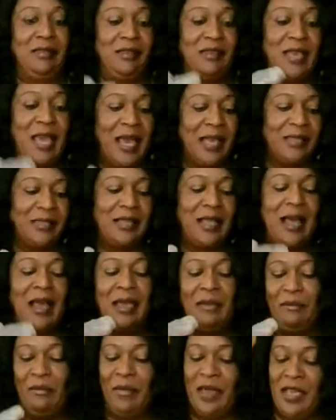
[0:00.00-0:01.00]
Yes,
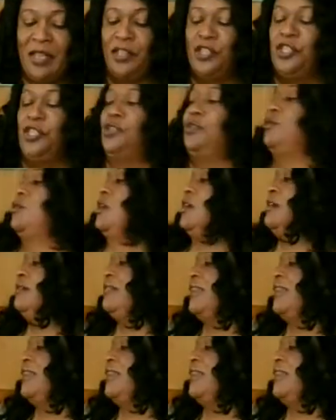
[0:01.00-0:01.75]
I made sure